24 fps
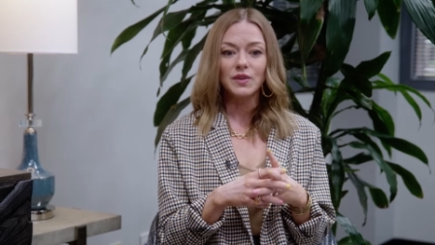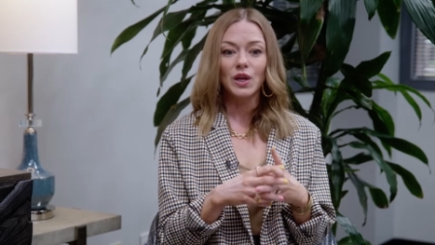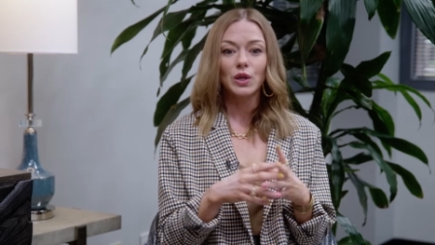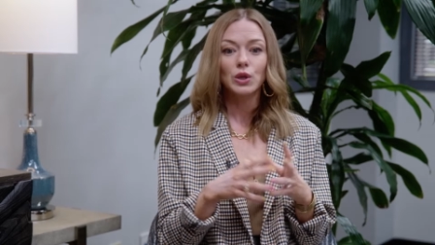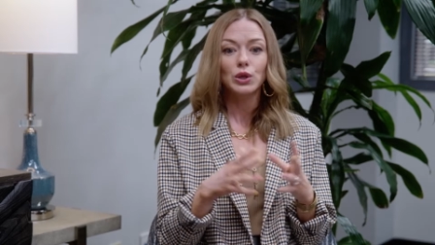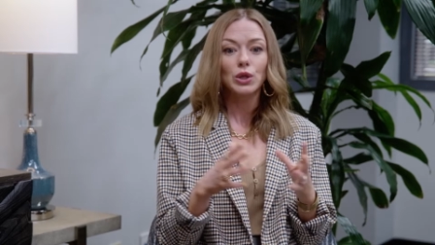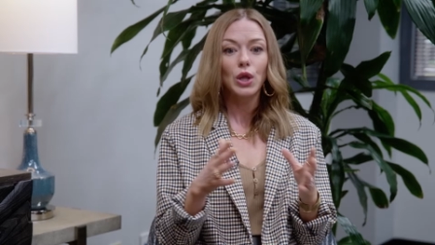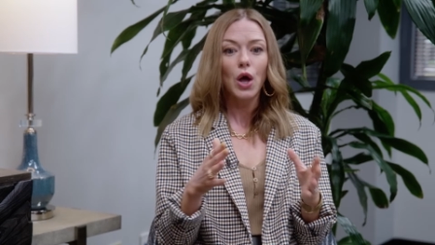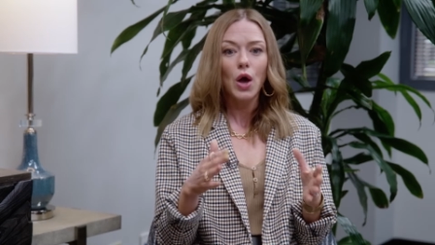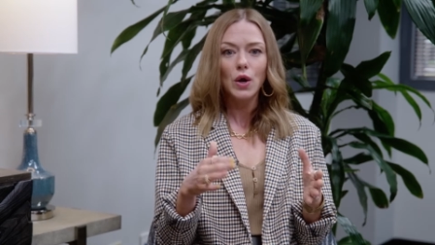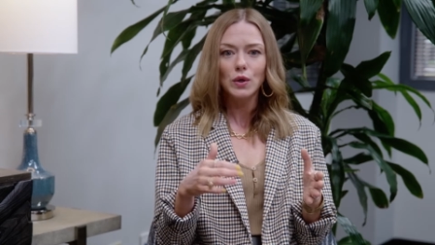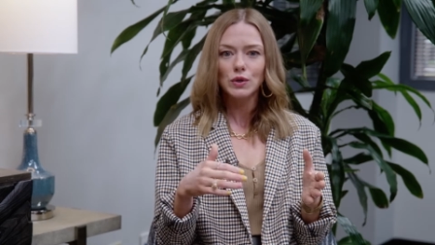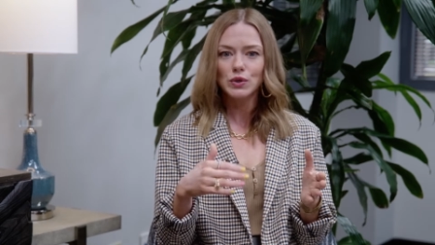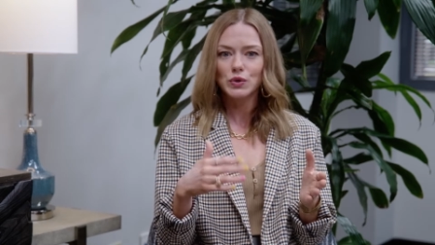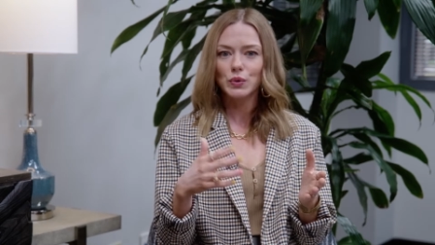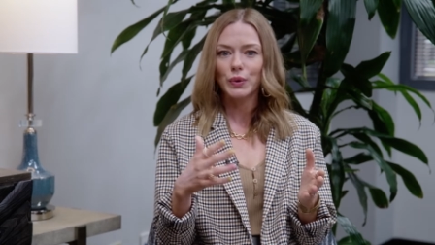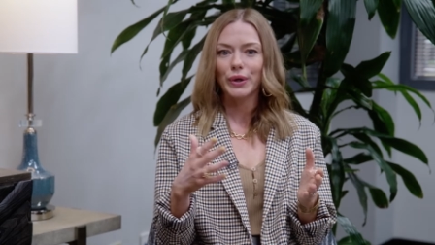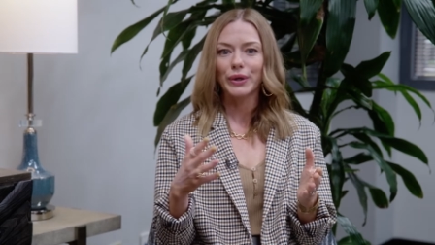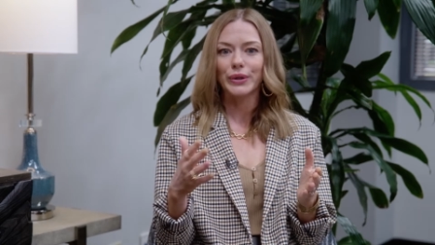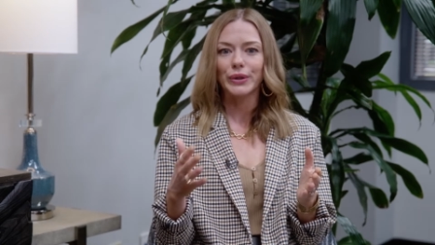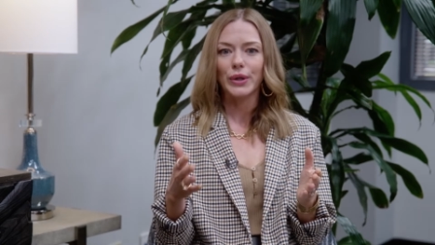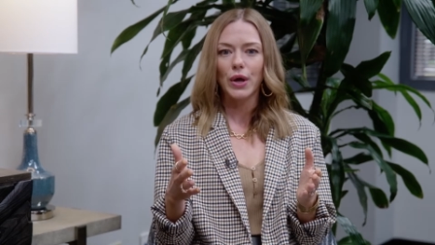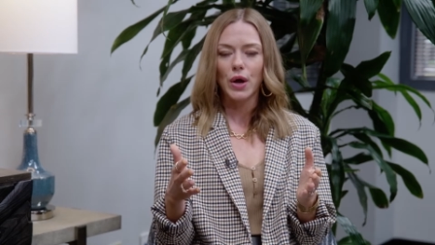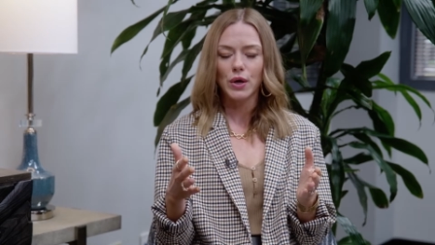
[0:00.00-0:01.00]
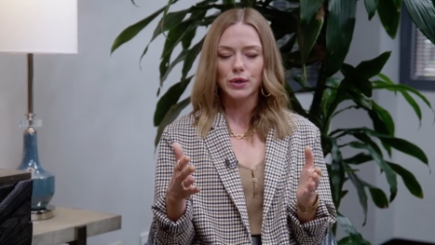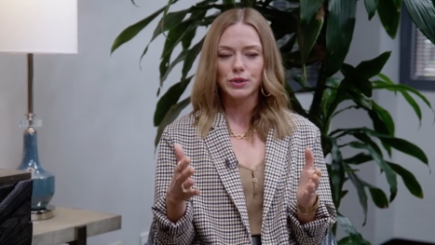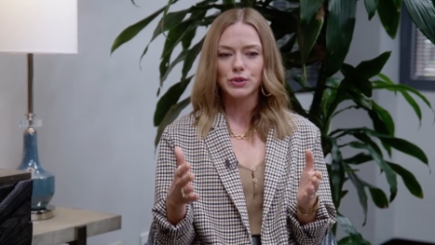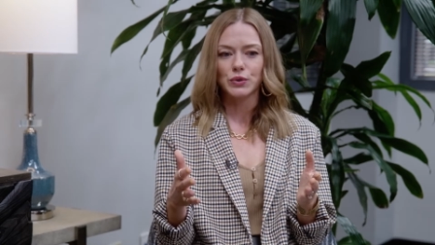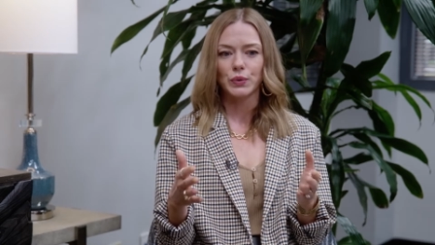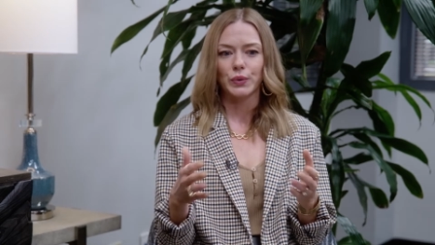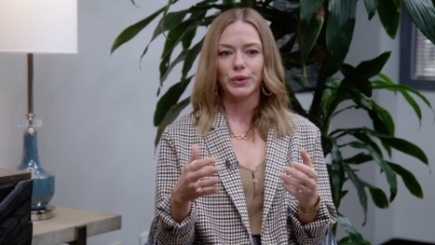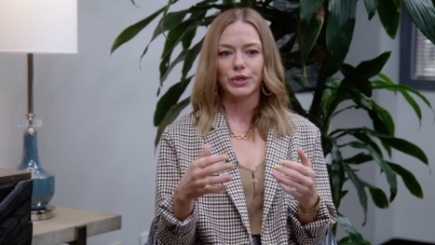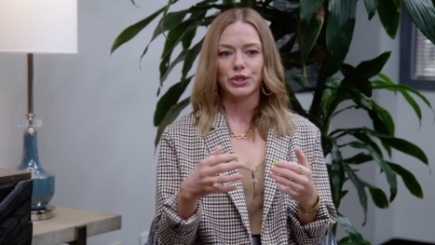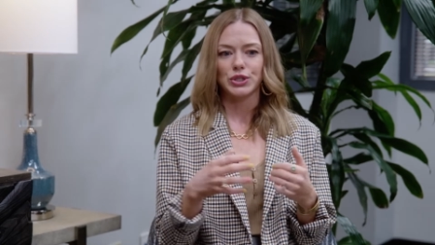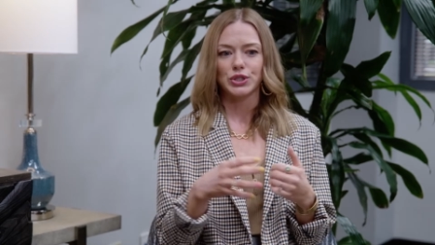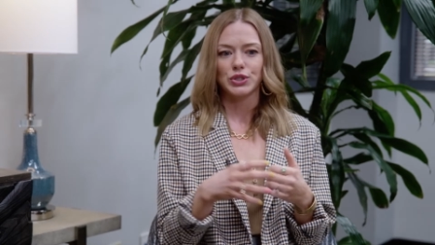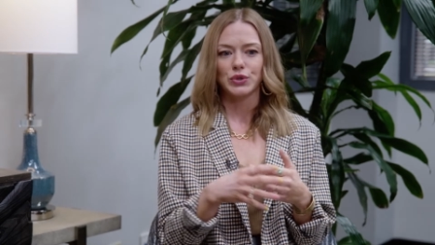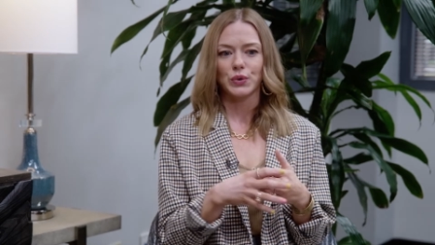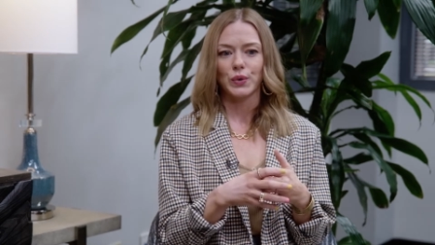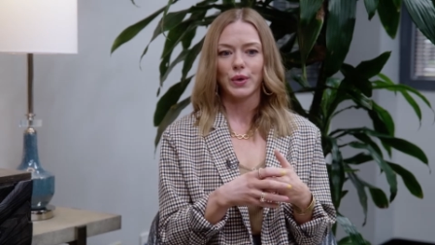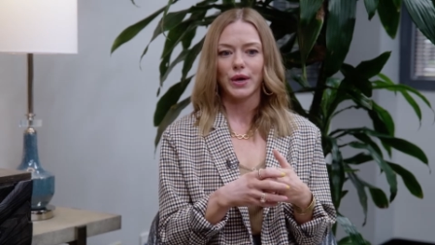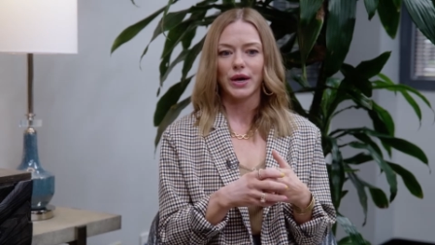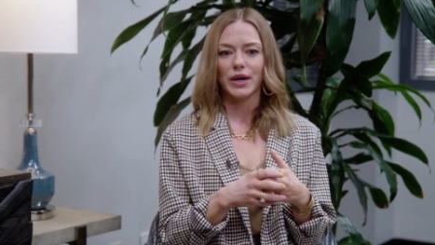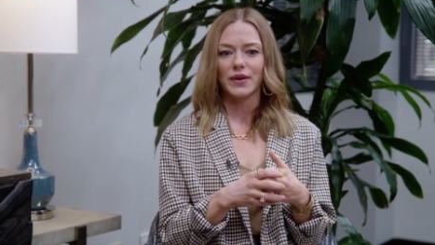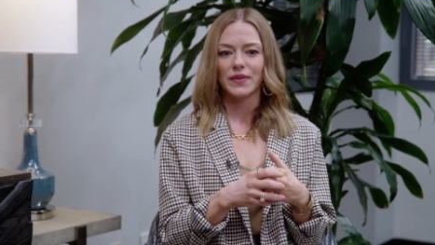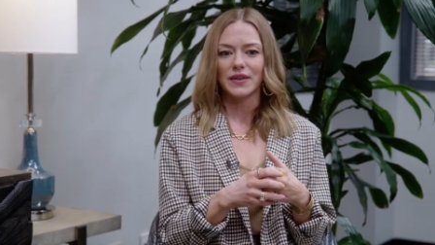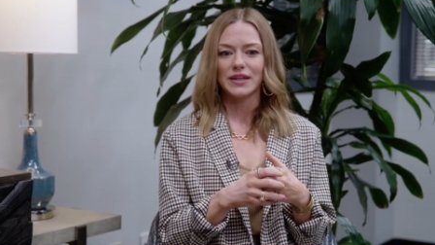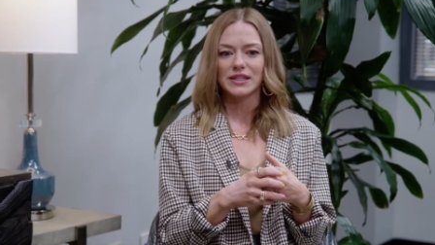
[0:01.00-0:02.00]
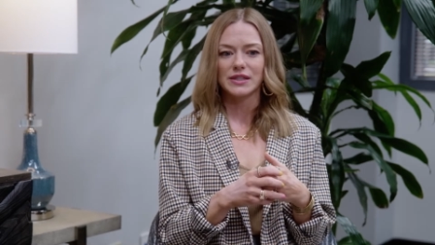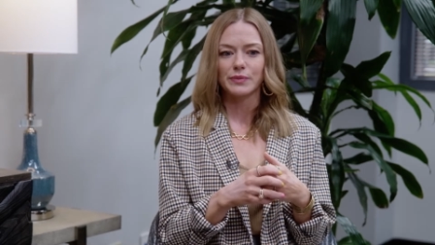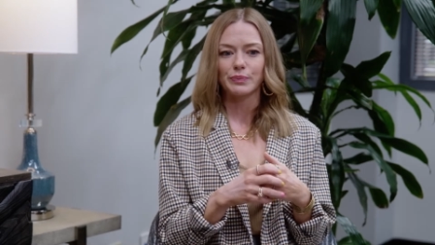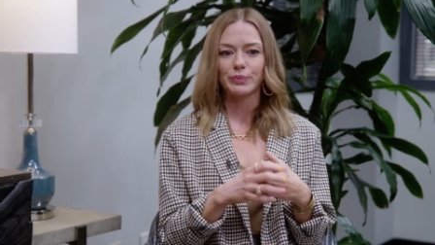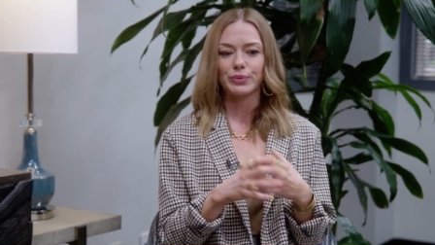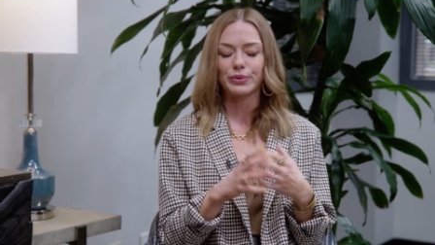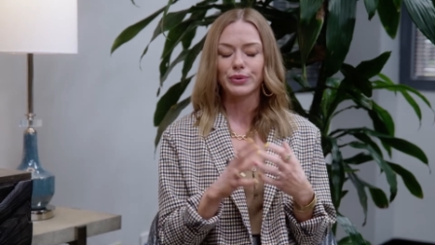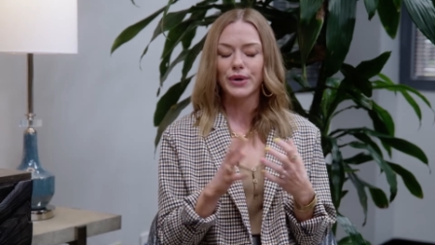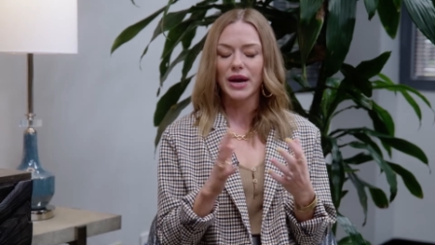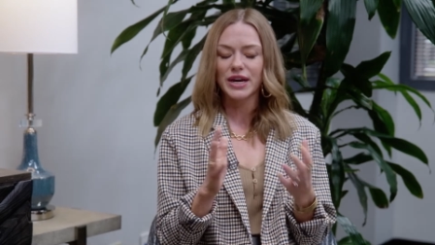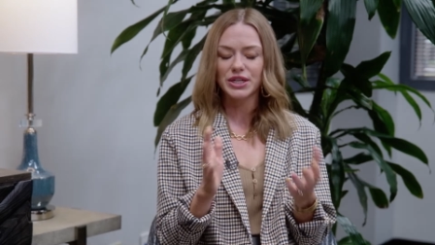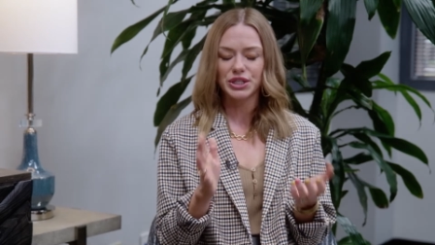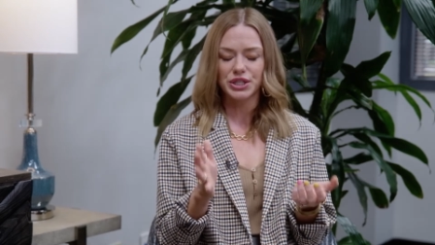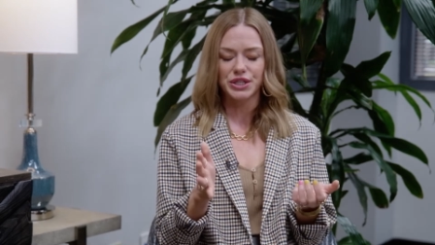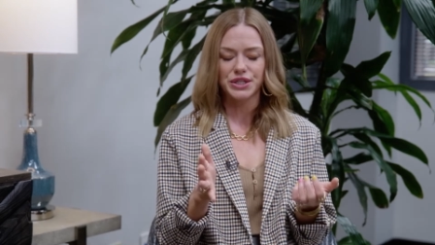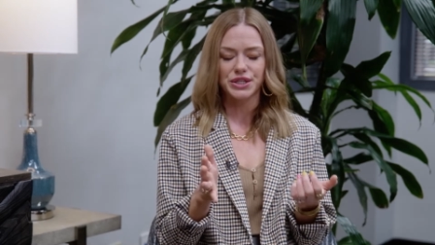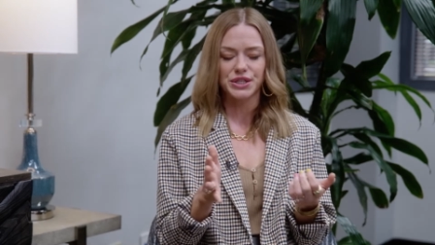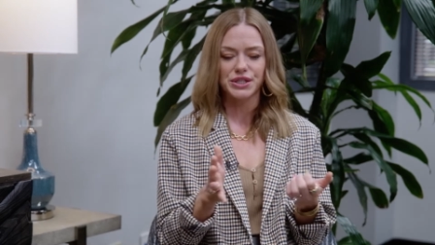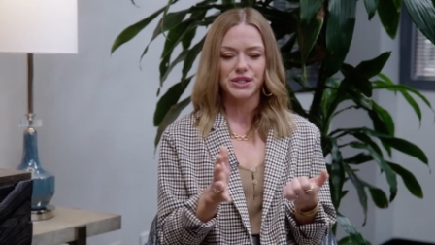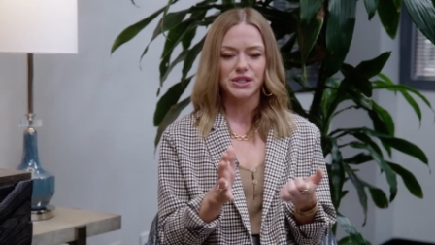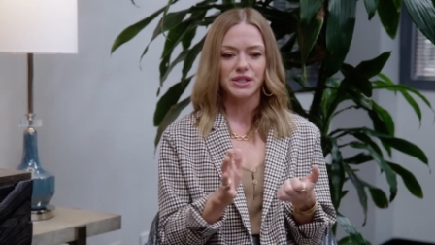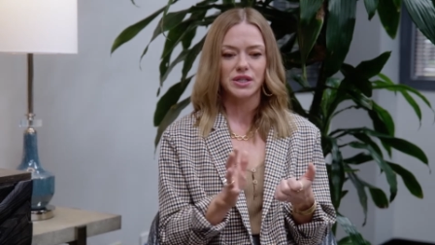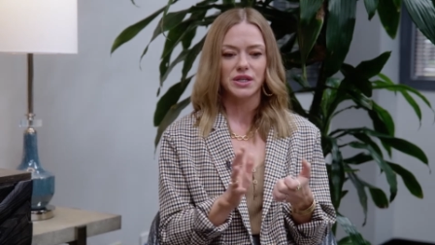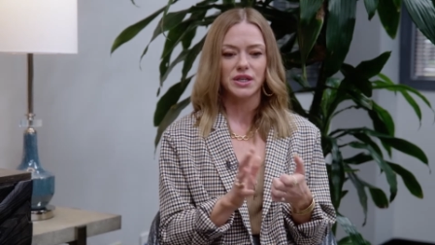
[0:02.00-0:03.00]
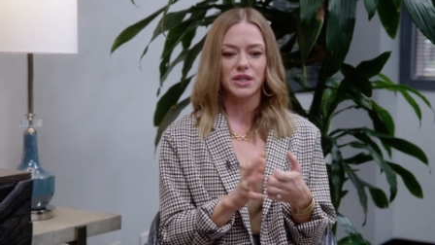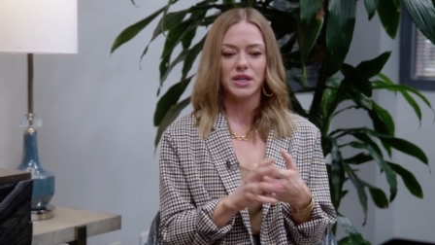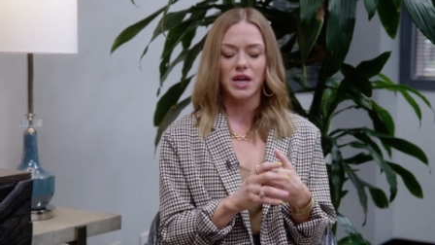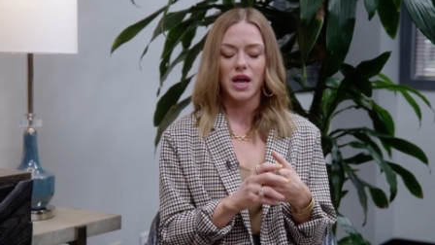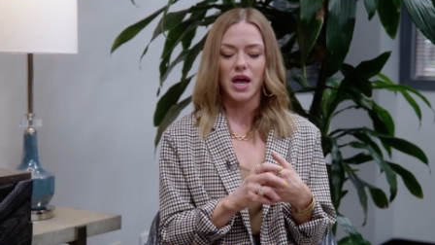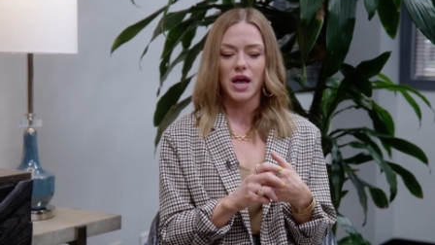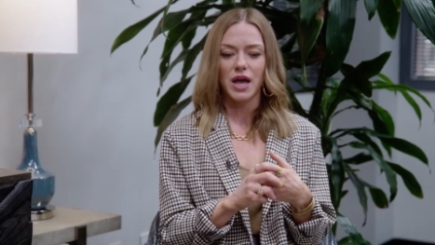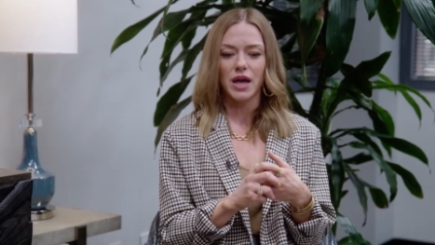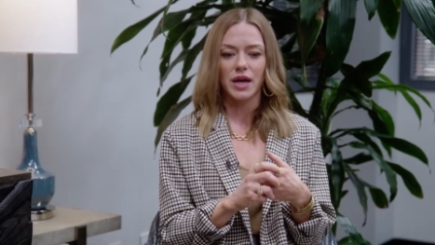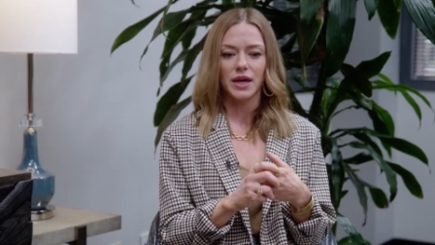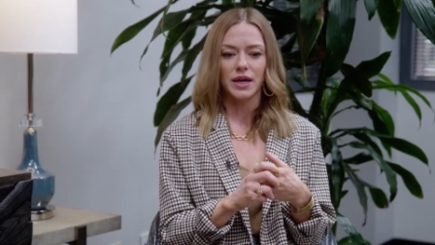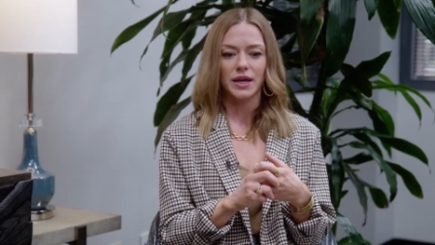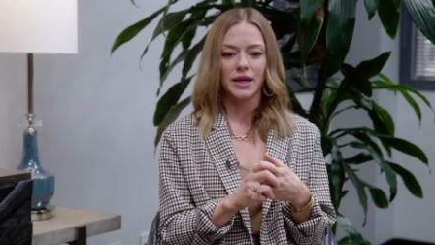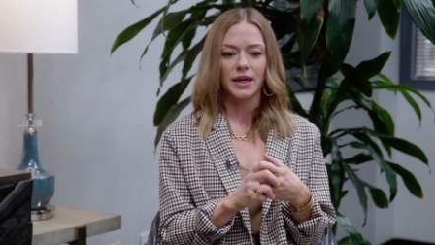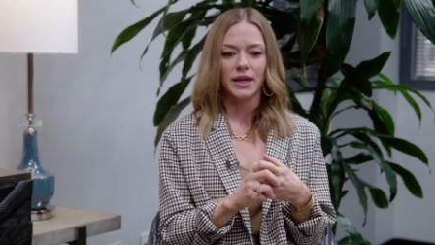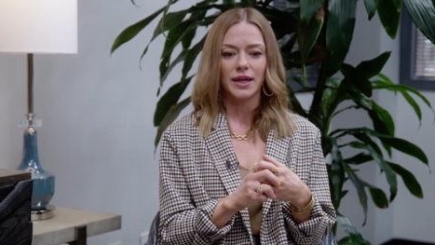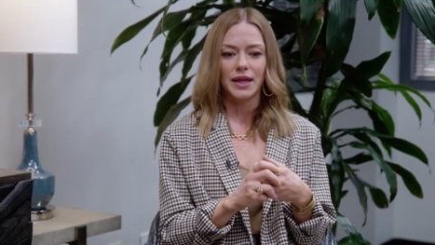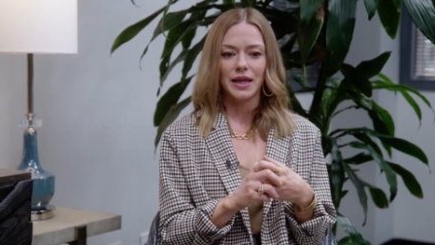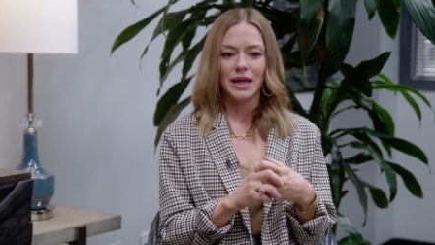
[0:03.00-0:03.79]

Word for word: long story, long story short, this precious young